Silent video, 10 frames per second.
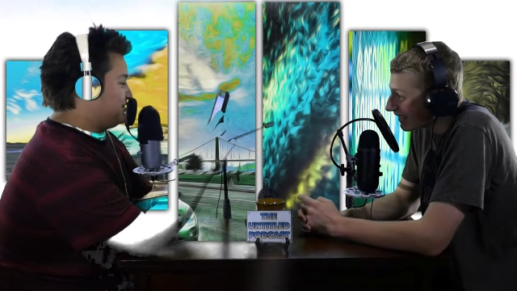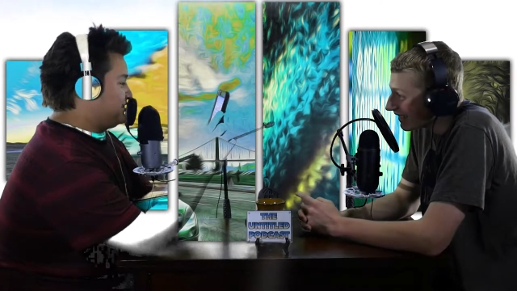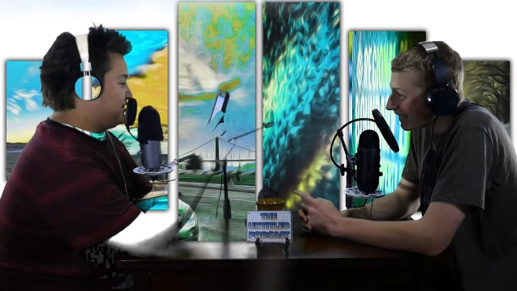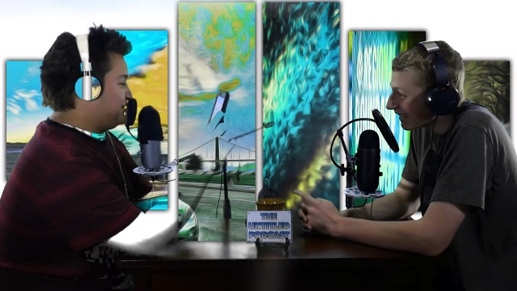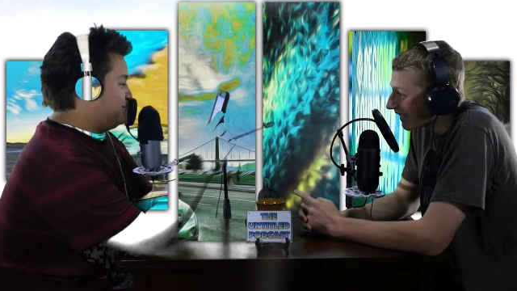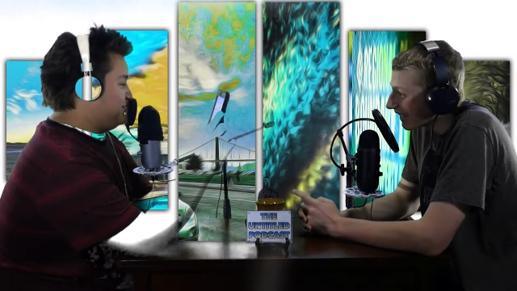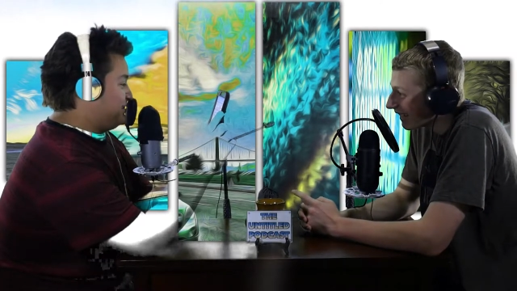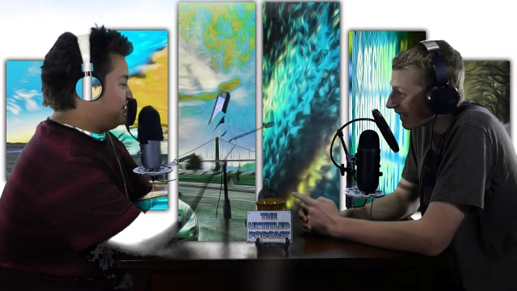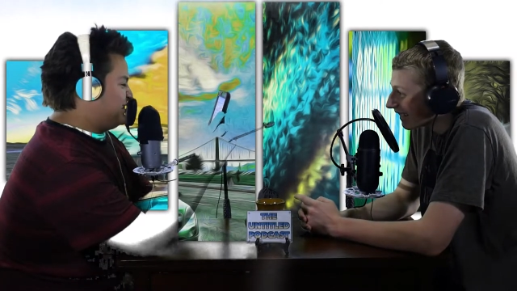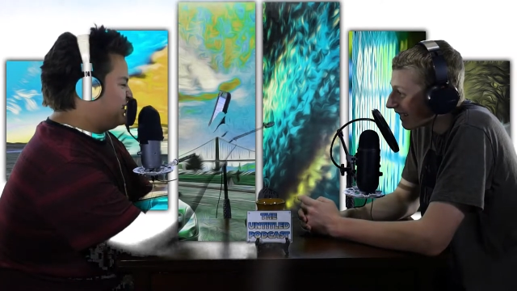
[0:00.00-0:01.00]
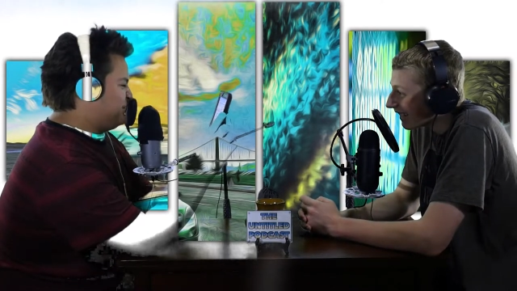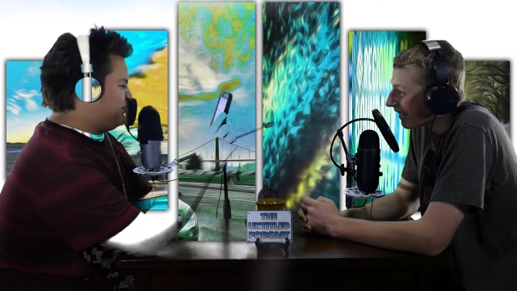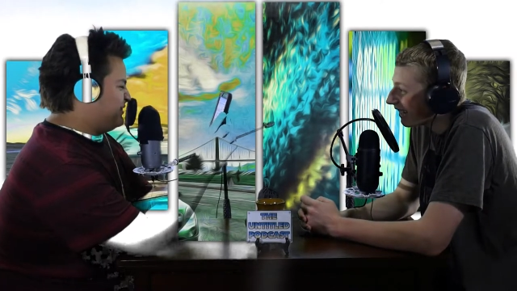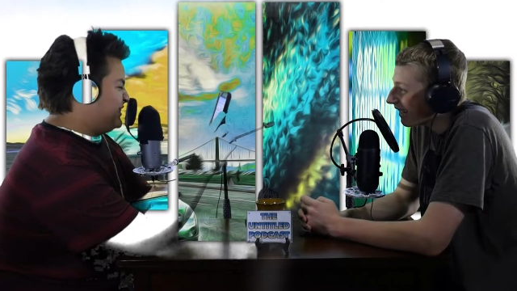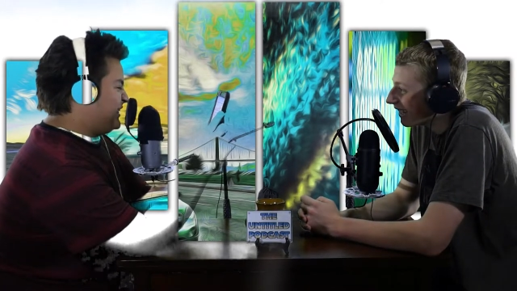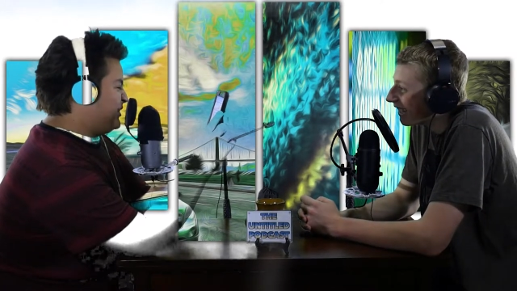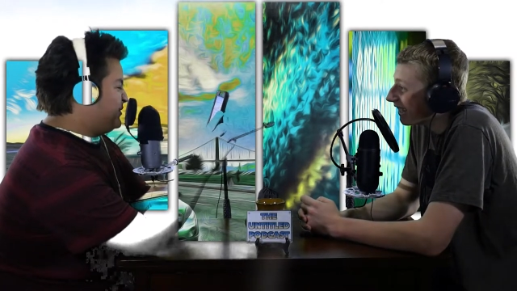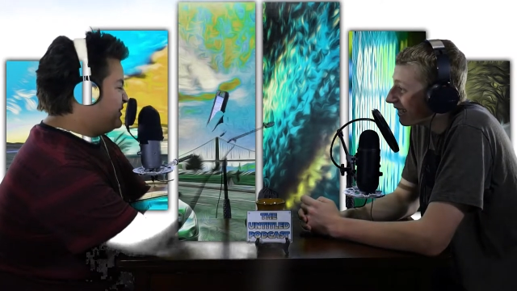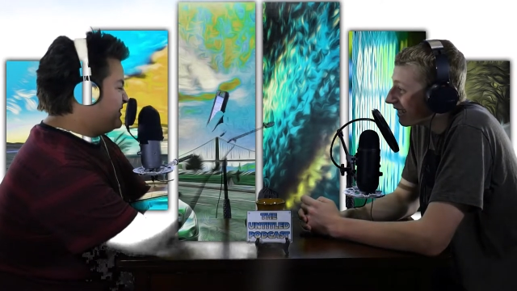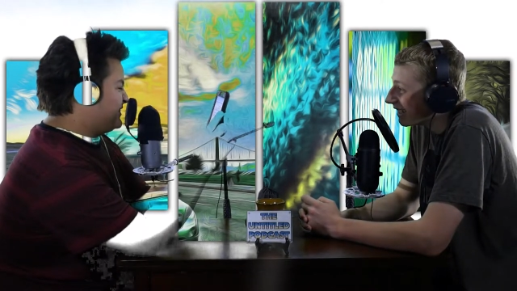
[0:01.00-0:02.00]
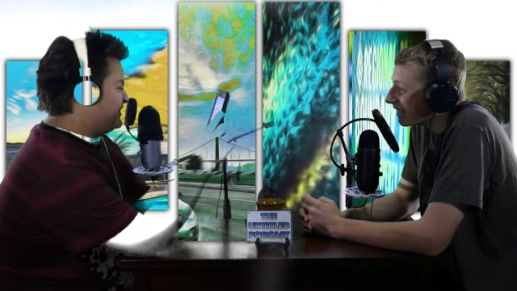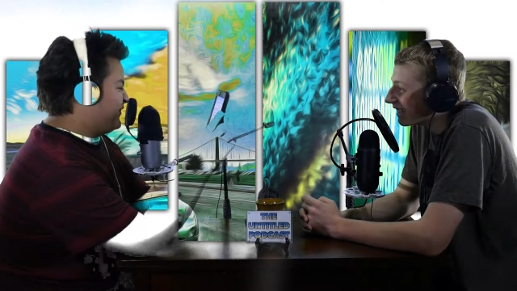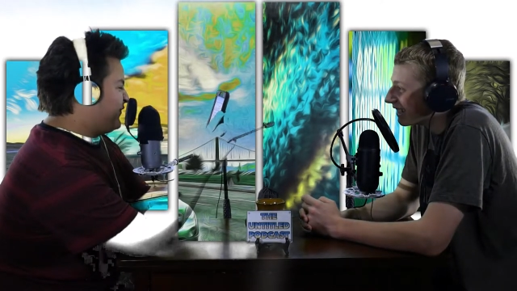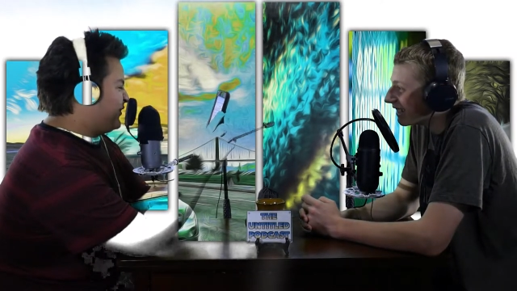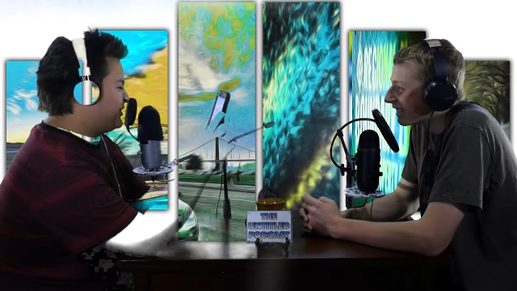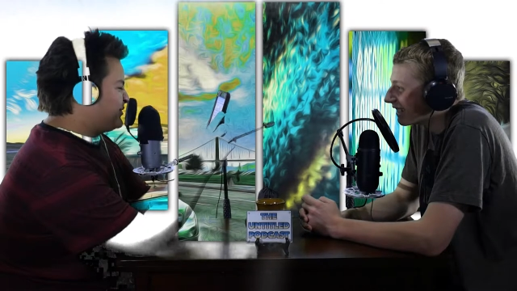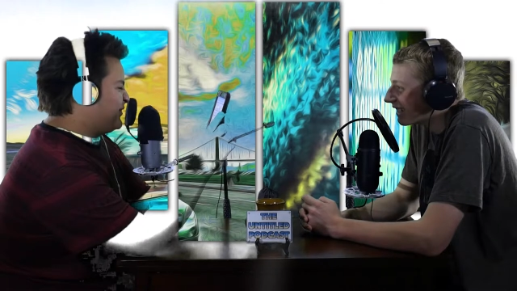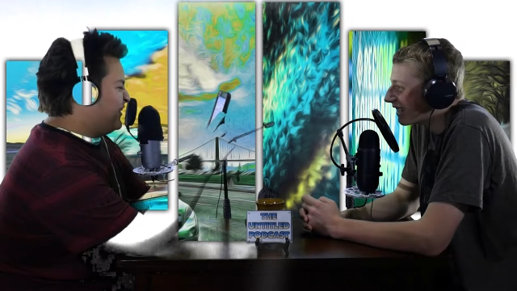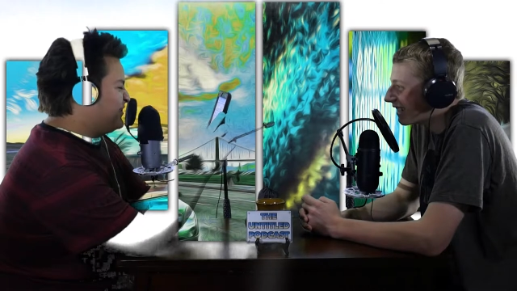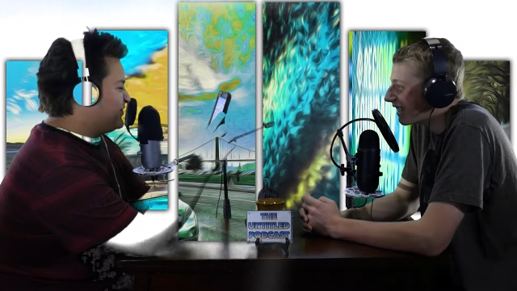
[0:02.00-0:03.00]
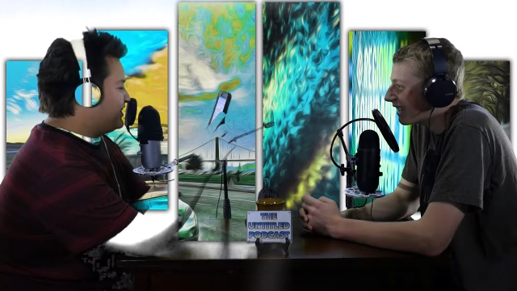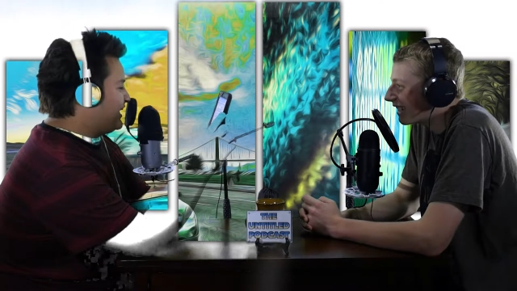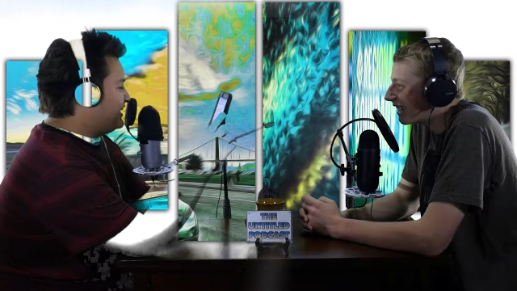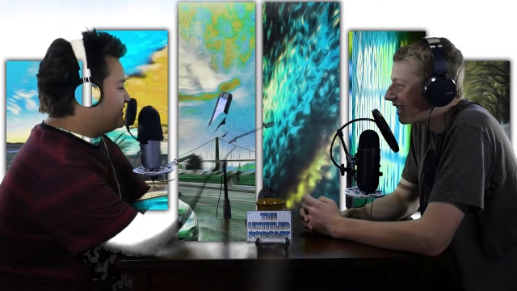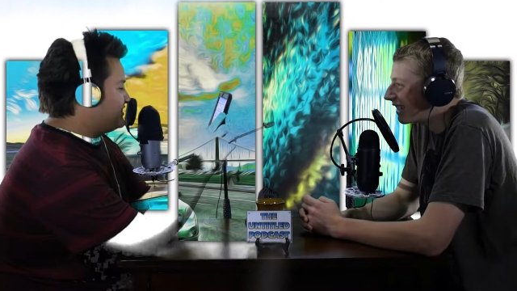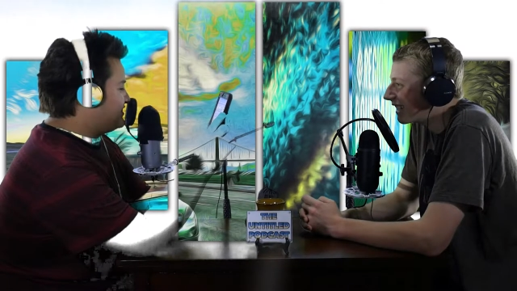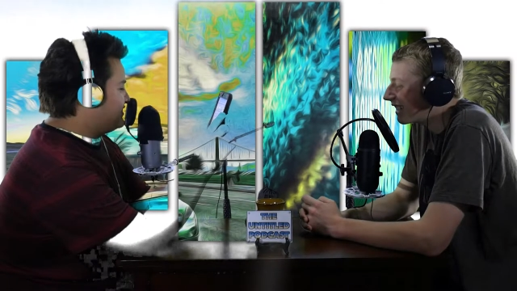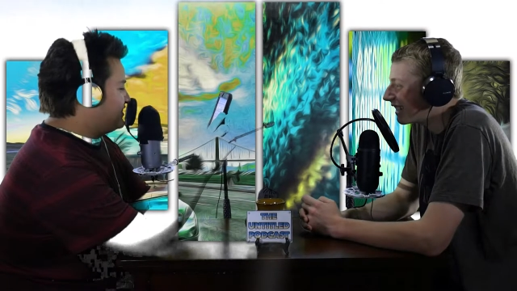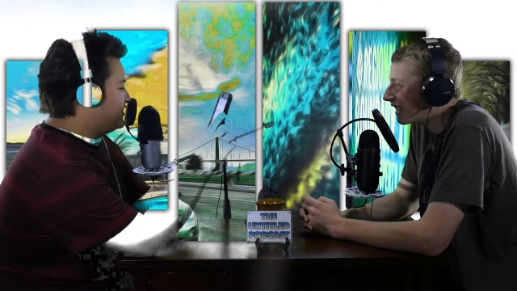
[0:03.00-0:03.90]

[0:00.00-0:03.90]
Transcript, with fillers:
Speaker 1: Tum Tumulto's first one hundred days?